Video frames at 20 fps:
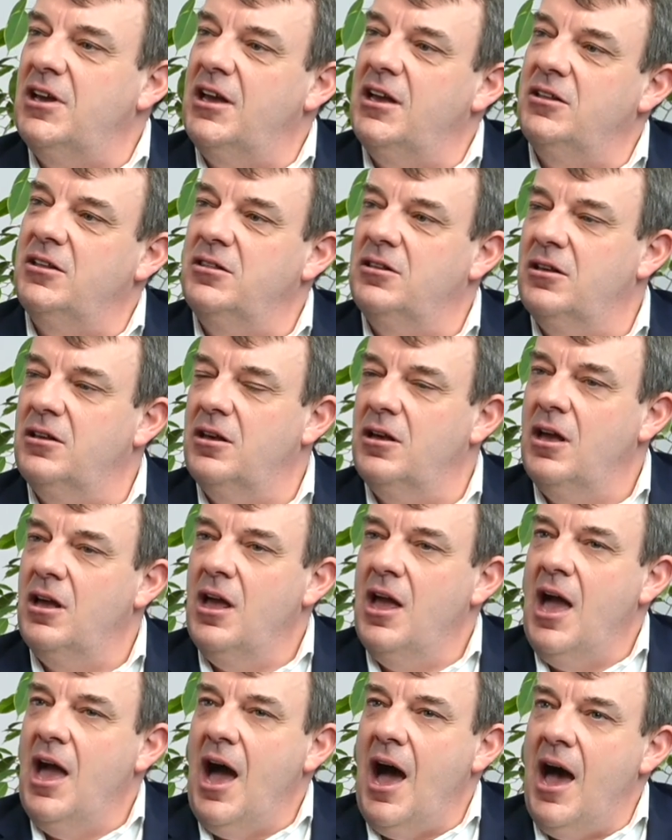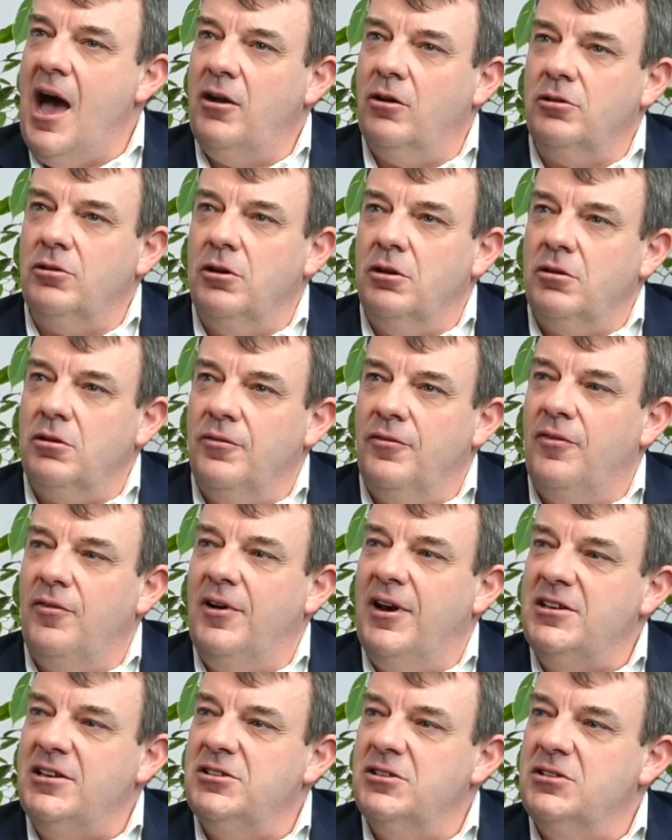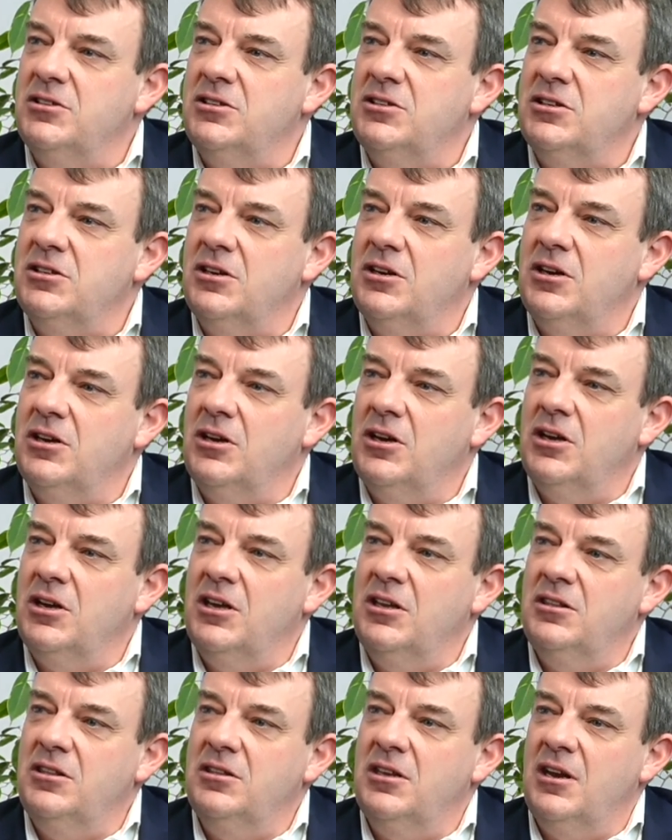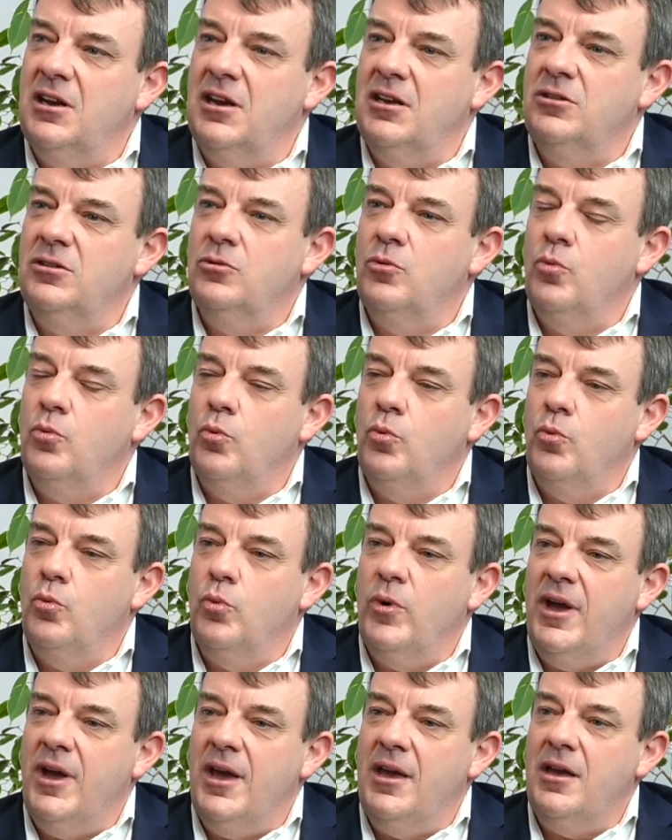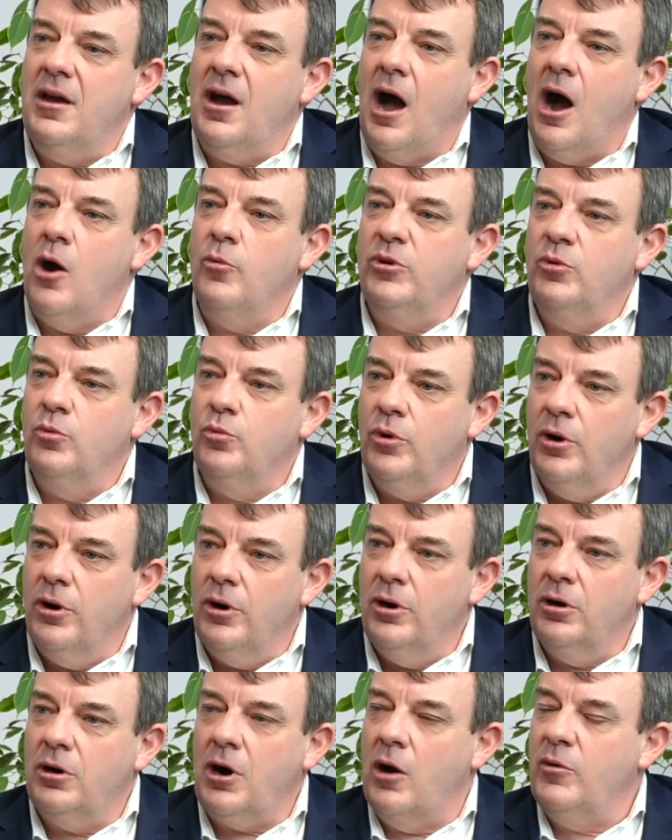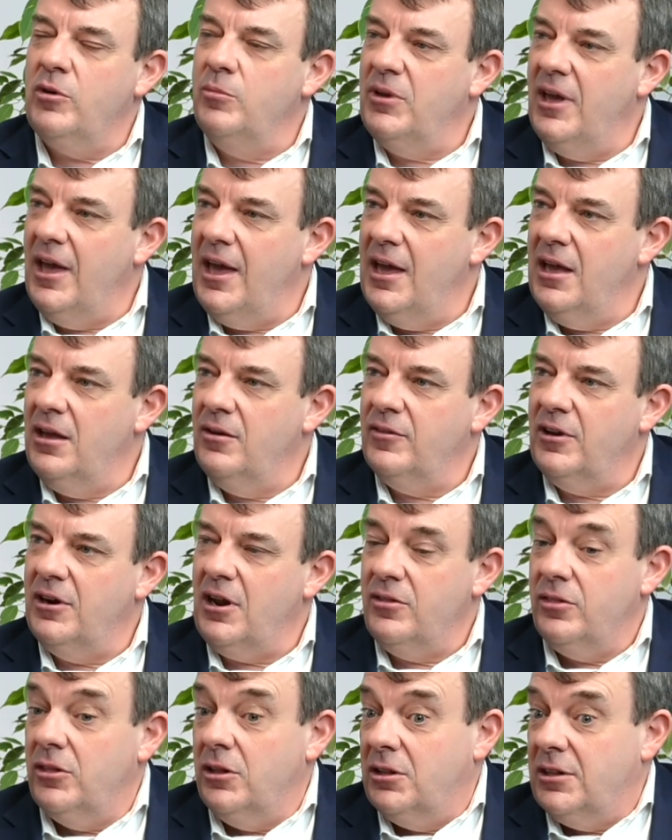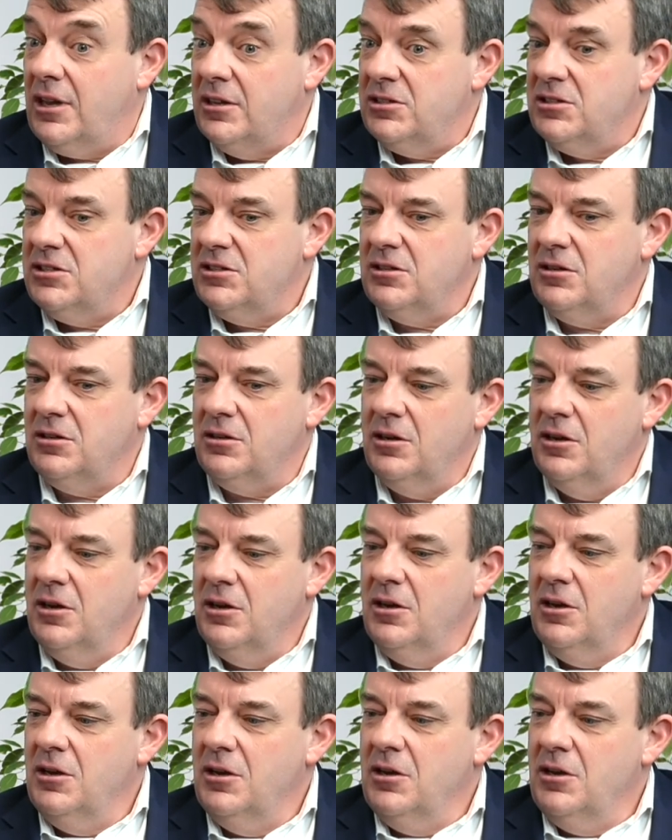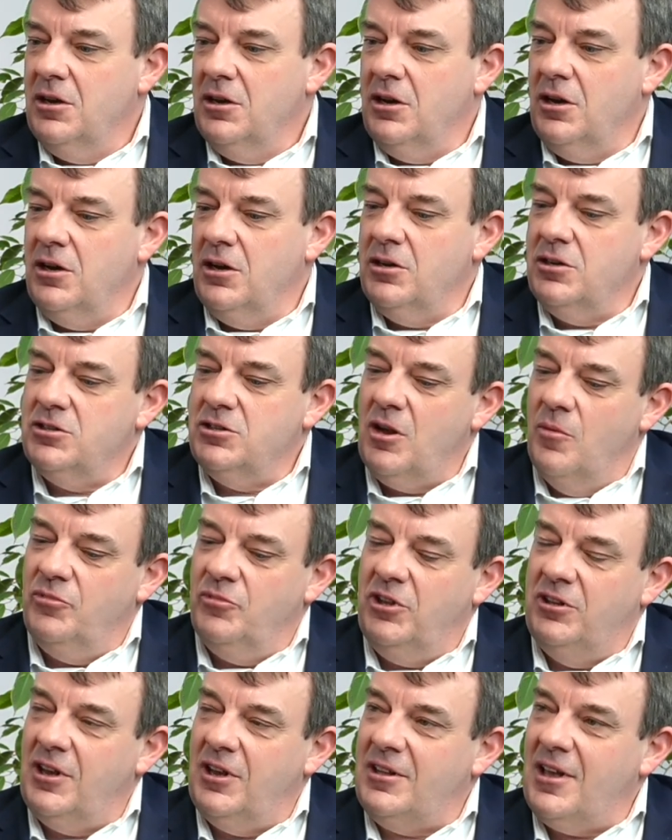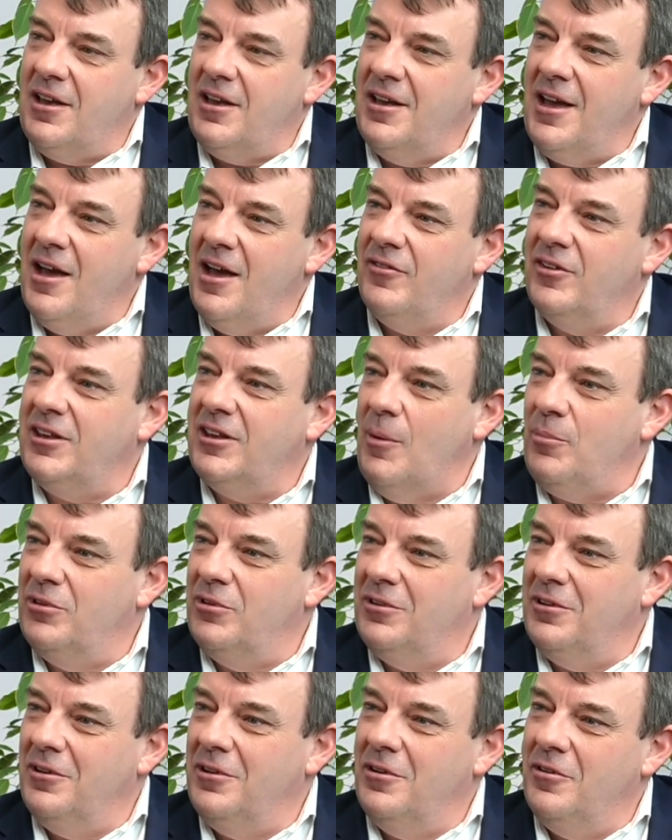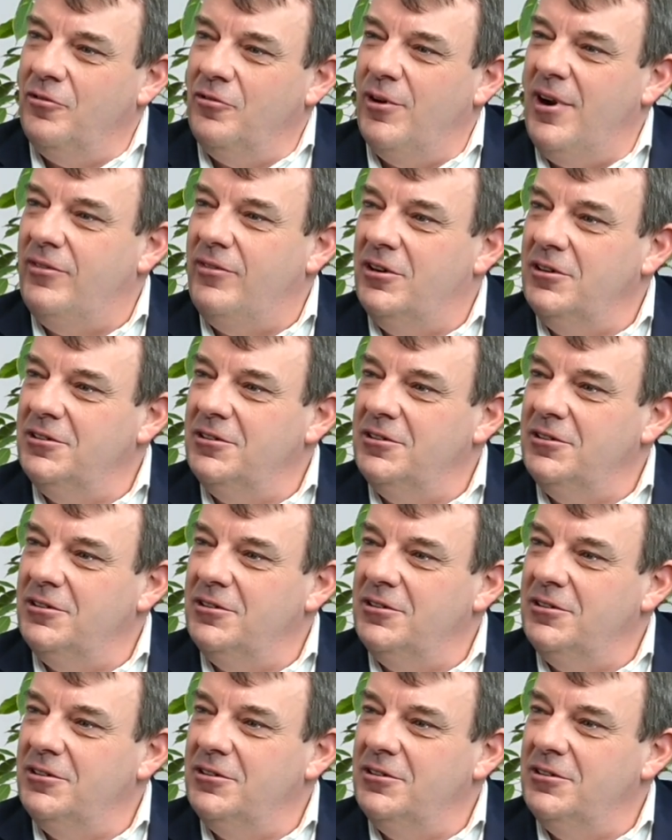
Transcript: And I got a lot of lessons in there, in the way how we work, how we behave, and I think that's something that I have kept forever.